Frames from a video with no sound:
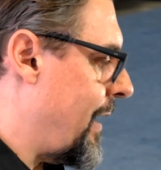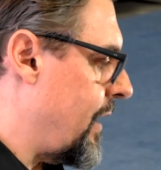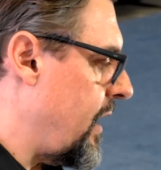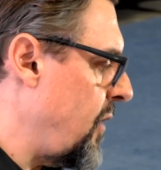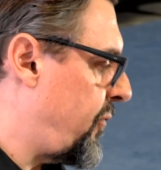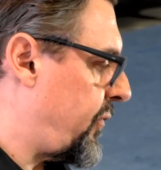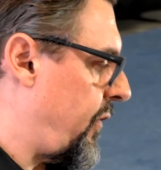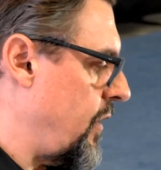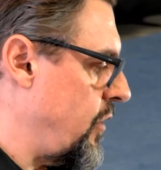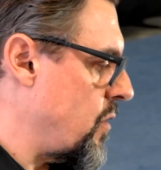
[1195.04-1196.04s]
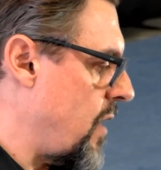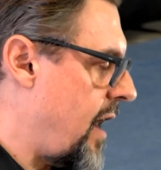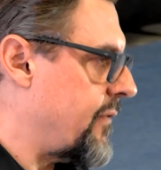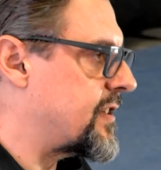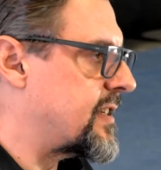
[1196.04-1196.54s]
if you
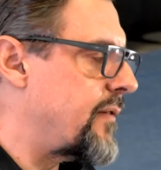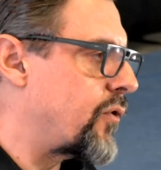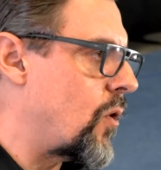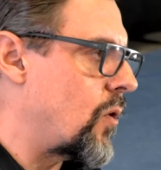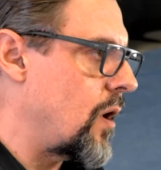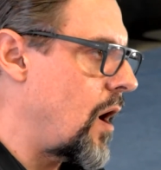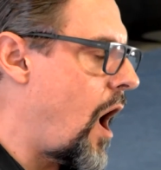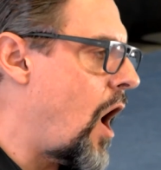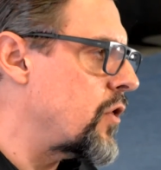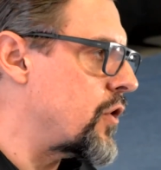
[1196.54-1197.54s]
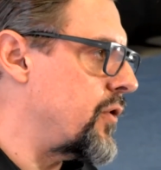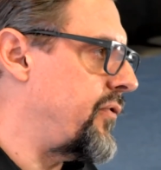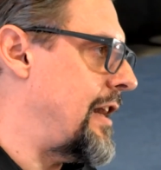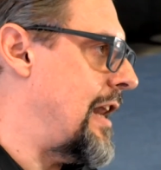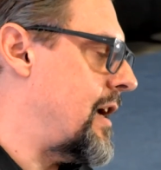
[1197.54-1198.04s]
have several other
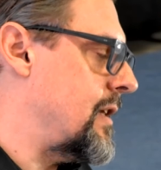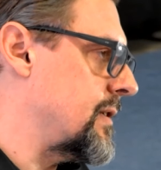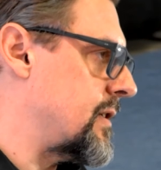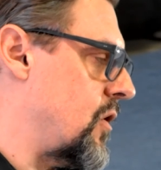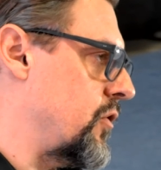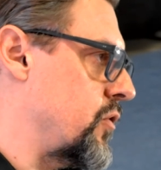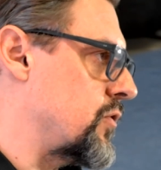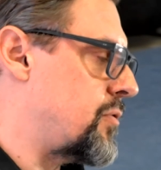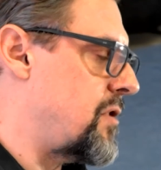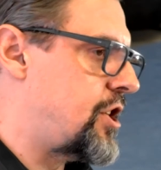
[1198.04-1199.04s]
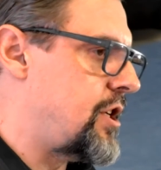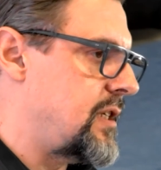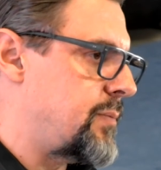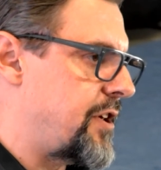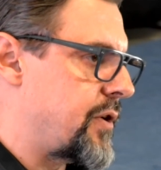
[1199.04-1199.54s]
VLANs on your
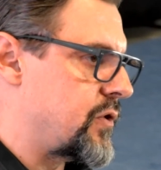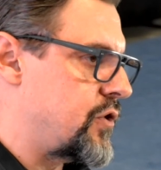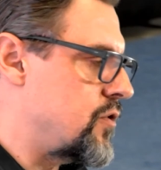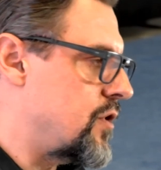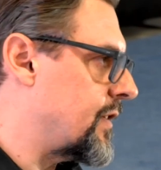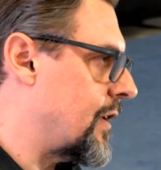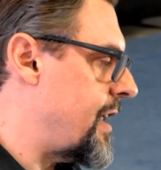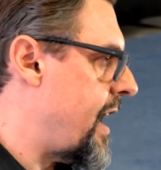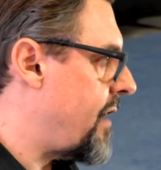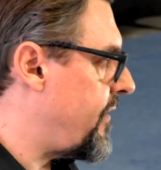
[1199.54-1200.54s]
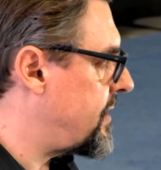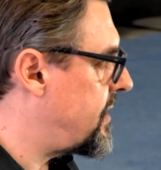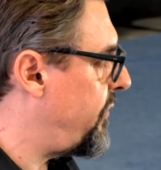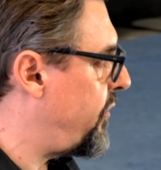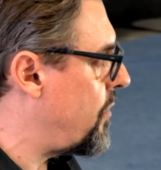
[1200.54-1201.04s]
switches, because you not only have
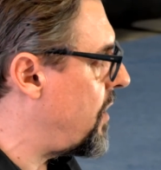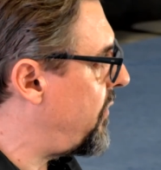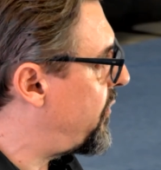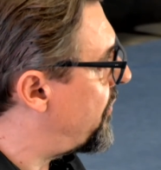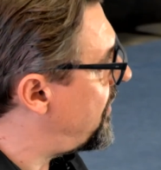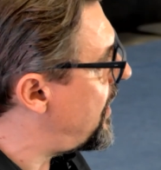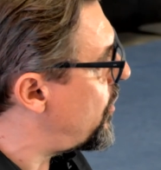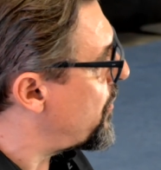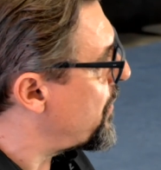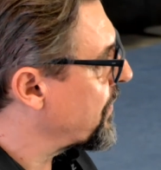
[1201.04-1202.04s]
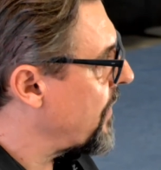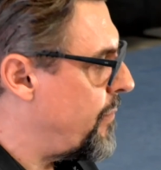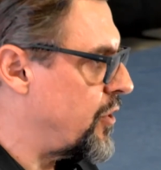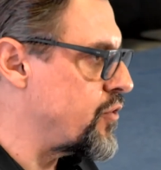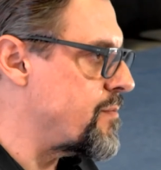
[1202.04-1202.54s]
SDVoE for video,
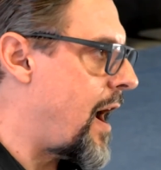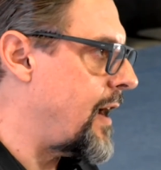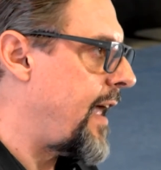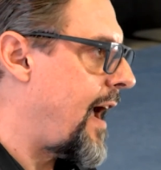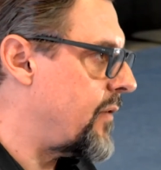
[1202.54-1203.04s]
but you might have